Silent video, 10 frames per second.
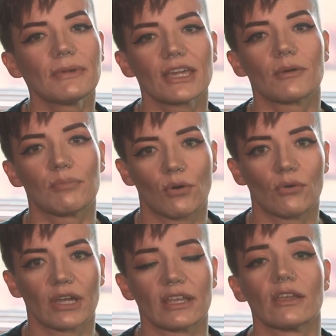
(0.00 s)
make a
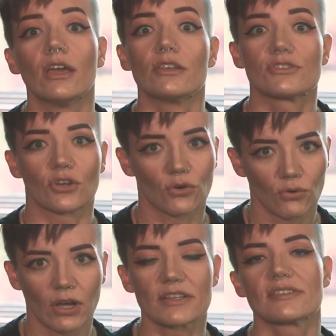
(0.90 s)
point to
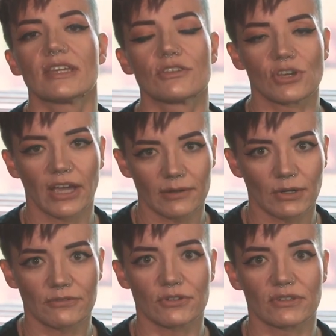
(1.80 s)
cross each item
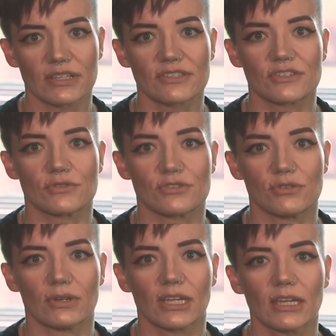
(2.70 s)
off your list as you're
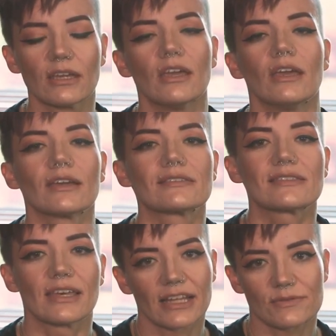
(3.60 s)
doing it, because
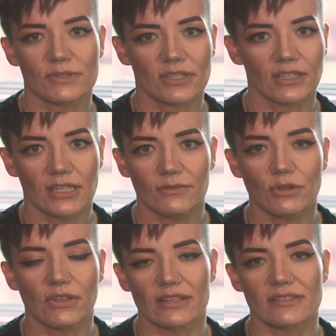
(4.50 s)
that's what's gonna give
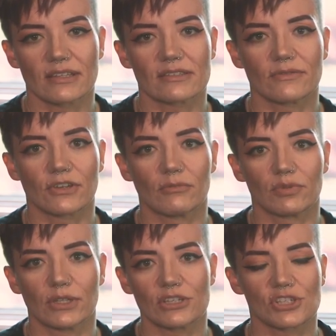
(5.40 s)
you that sense of
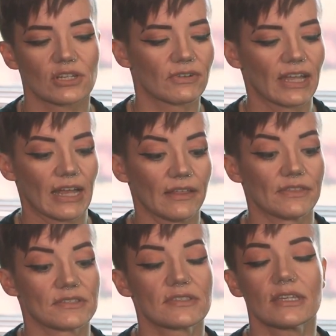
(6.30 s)
completion of, I had
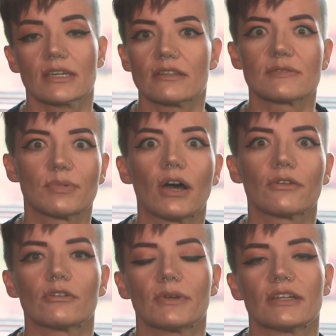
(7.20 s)
this thing and it's
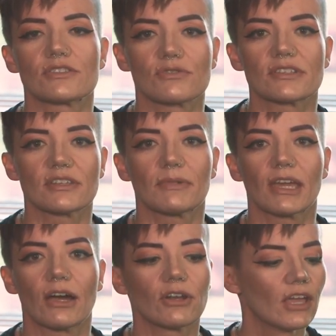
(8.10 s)
bothering me, it's stressing me
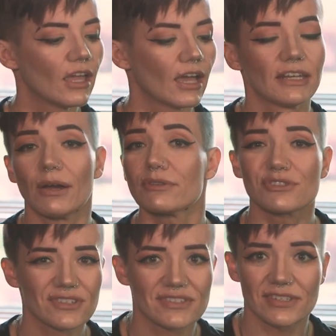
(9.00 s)
out, and now it's
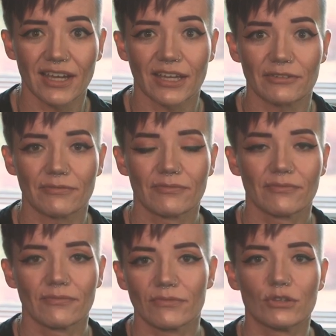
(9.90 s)
just done.
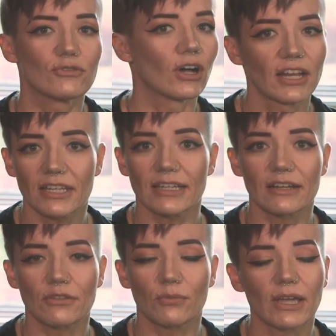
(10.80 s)
You've gotten it out
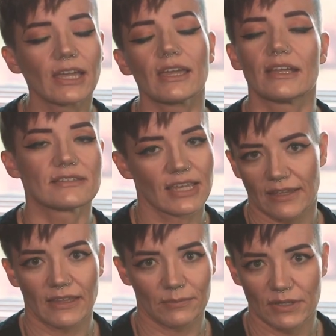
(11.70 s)
of the way and
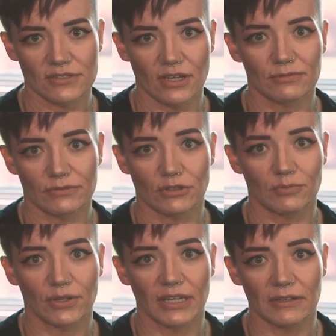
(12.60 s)
taken that piece off of your
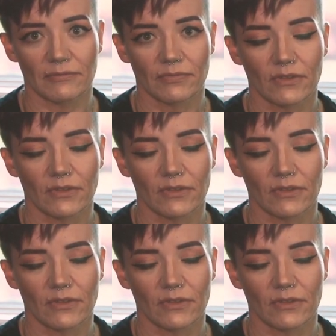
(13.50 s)
plate.